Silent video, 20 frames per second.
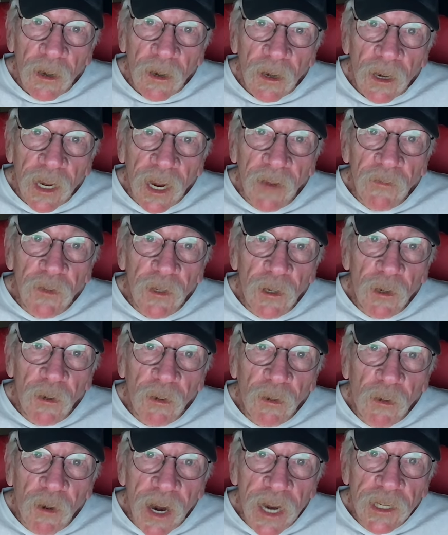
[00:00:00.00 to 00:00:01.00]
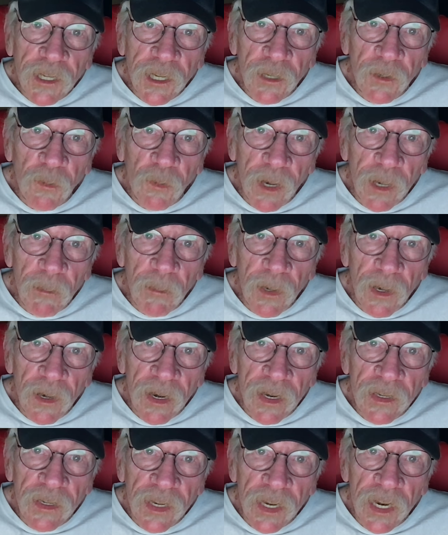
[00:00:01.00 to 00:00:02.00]
Governor Gretchen Whitmer
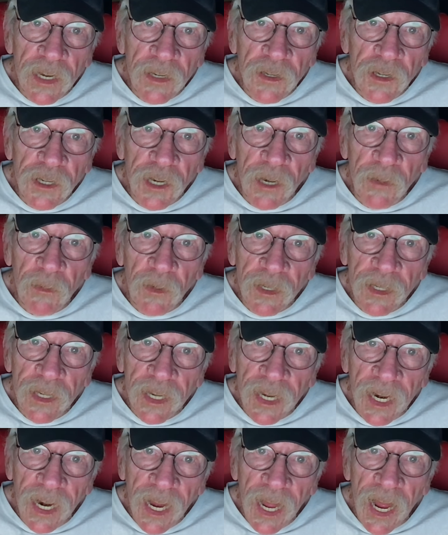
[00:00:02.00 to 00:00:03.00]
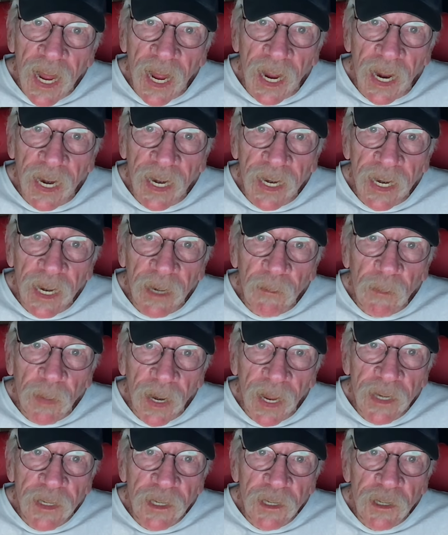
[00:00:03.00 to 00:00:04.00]
has said she would decline and
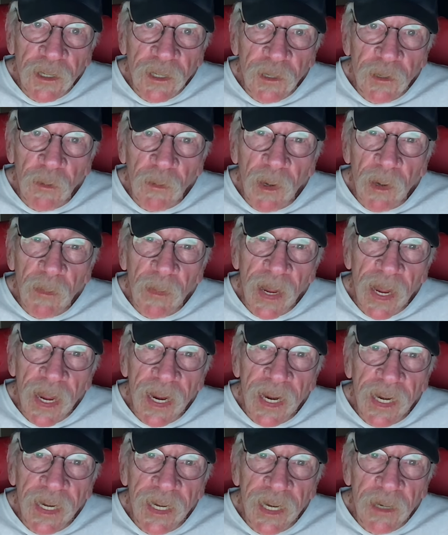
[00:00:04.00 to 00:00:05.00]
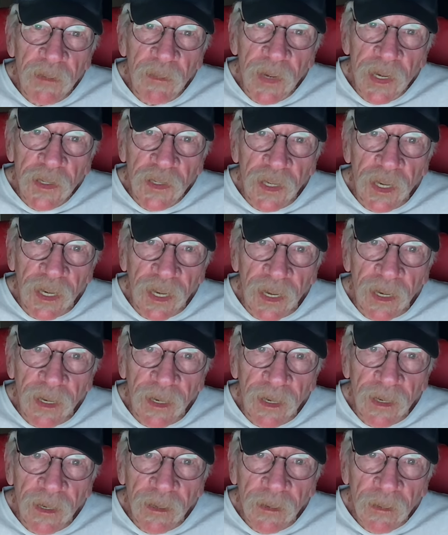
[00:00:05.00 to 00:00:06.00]
pledges to remain in
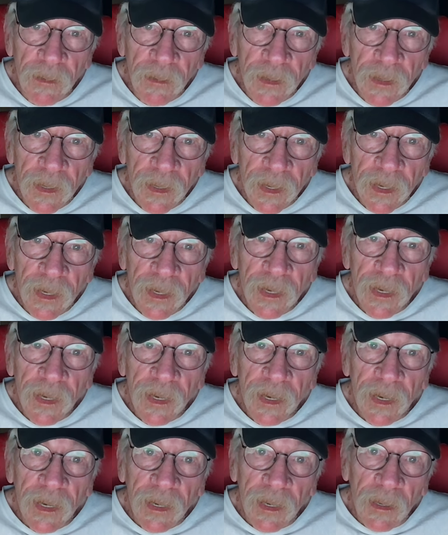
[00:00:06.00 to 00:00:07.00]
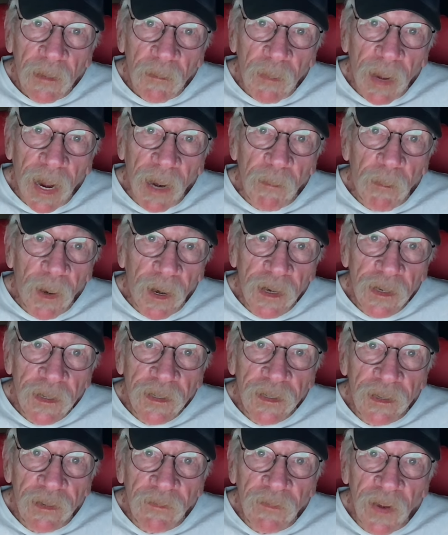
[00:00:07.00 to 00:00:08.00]
Michigan. My
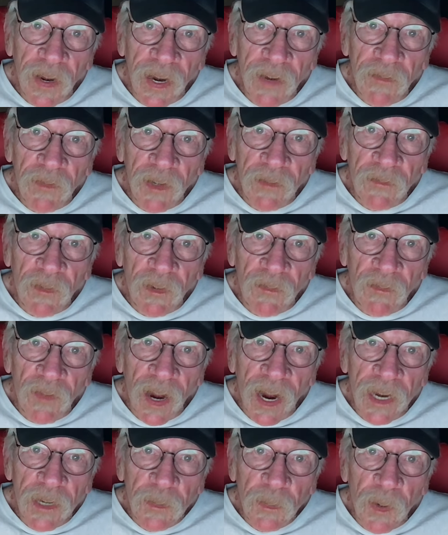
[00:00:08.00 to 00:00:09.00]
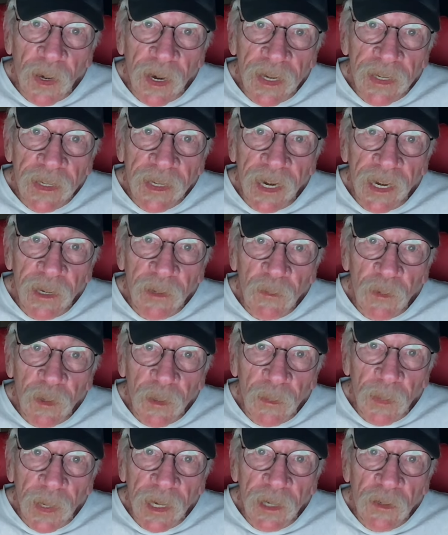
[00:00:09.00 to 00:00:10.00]
personal favorite for vice president
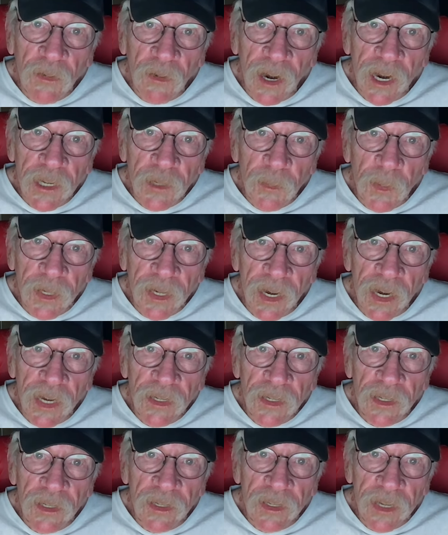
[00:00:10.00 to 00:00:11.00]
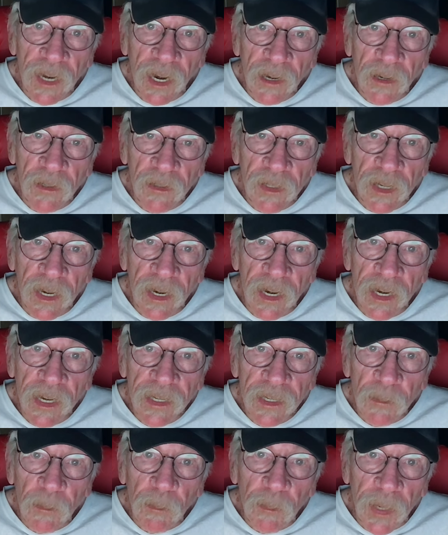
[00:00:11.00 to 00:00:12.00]
would be Transportation Secretary
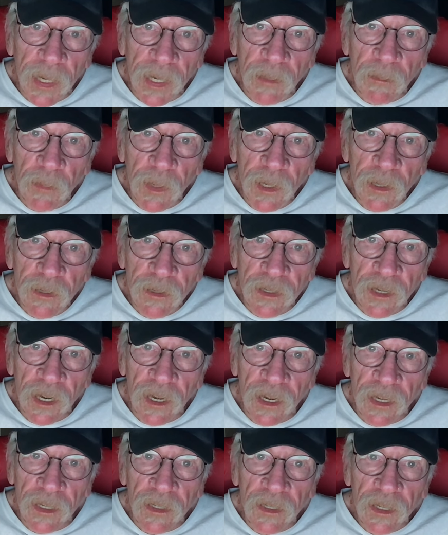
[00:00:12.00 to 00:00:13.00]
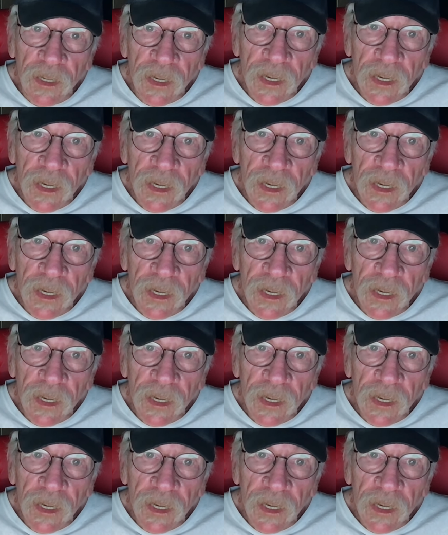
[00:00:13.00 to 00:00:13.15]
Pete Buttigieg.